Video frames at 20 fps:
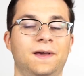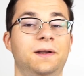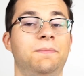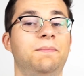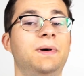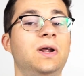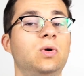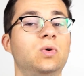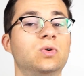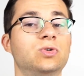
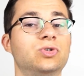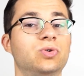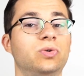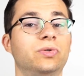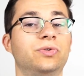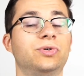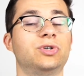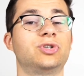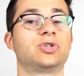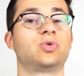In medical
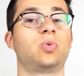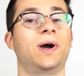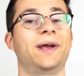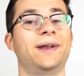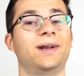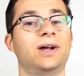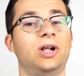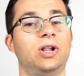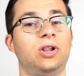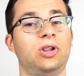school, there's
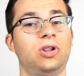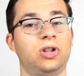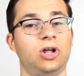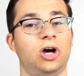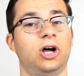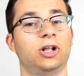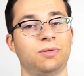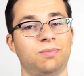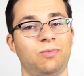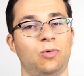quite a
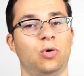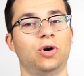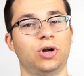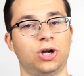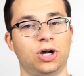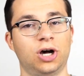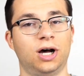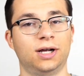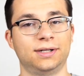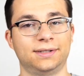lot more
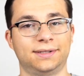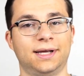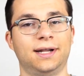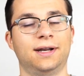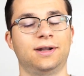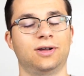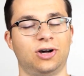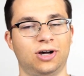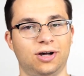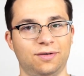
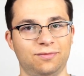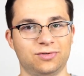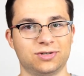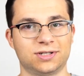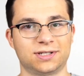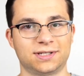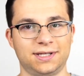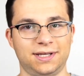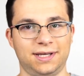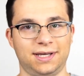content,
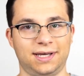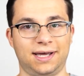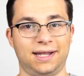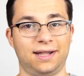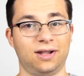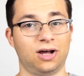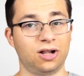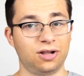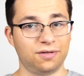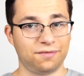obviously,
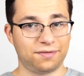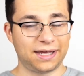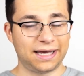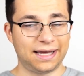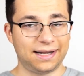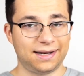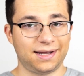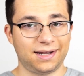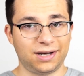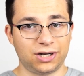and all of
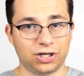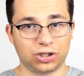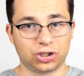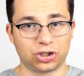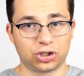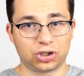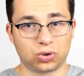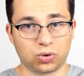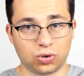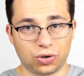that in a
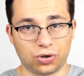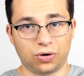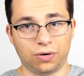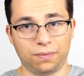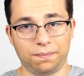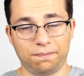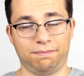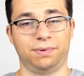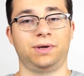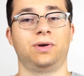
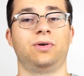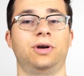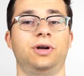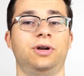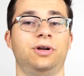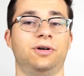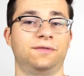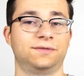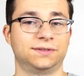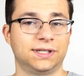shorter
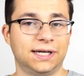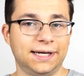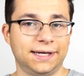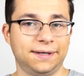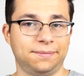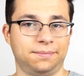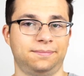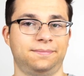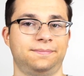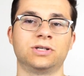period of
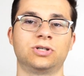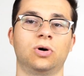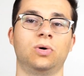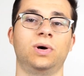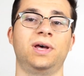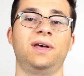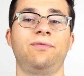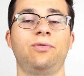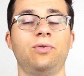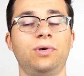time.
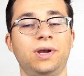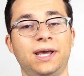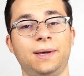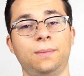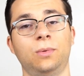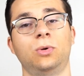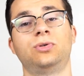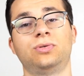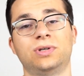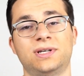So if you're
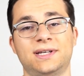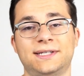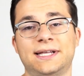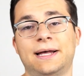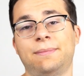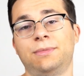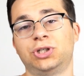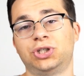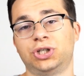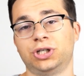able to
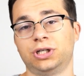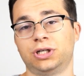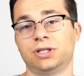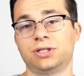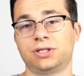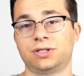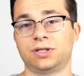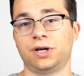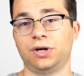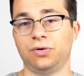establish a
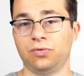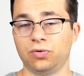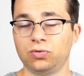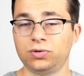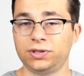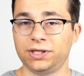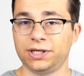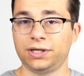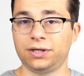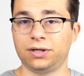good study
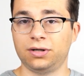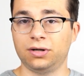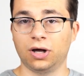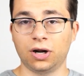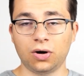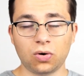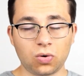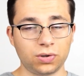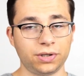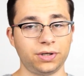routine,
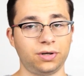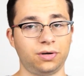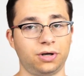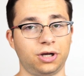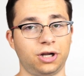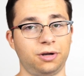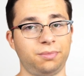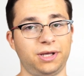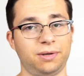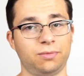not only you're
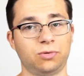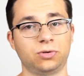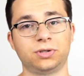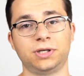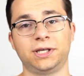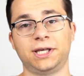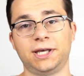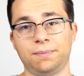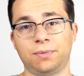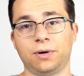gonna be able
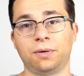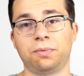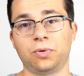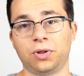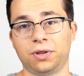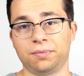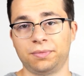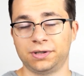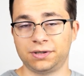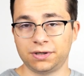to keep up
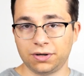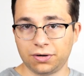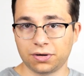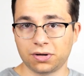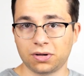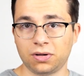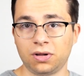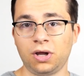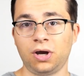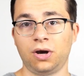with the
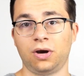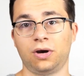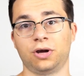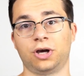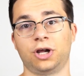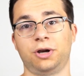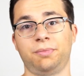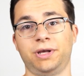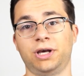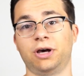material,
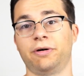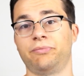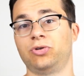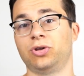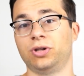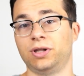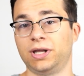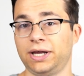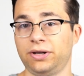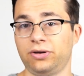you're gonna be up
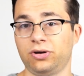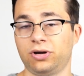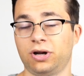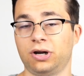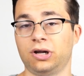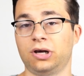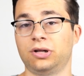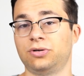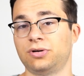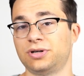to date, you're
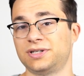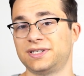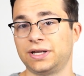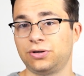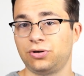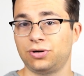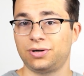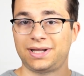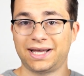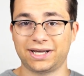gonna
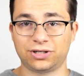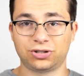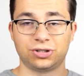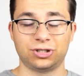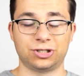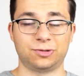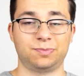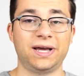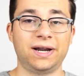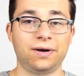understand your
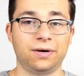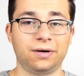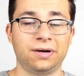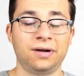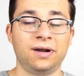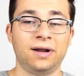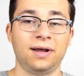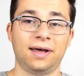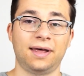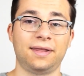lectures
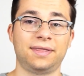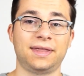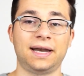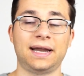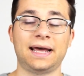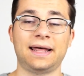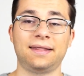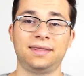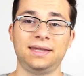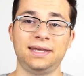better, and then
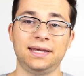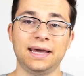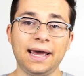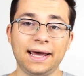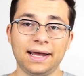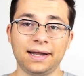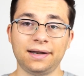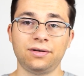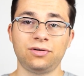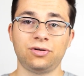at the
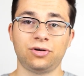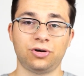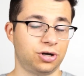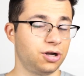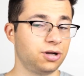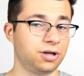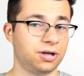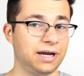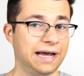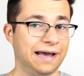end, you're
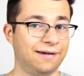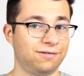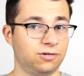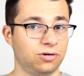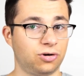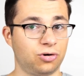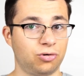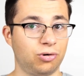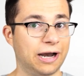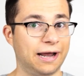not gonna have
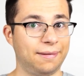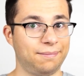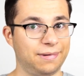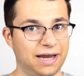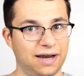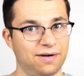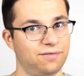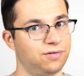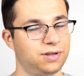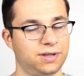to cram
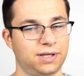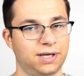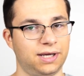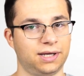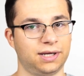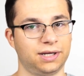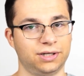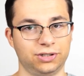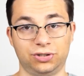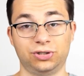
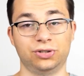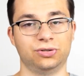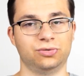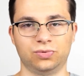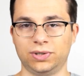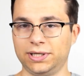everything in two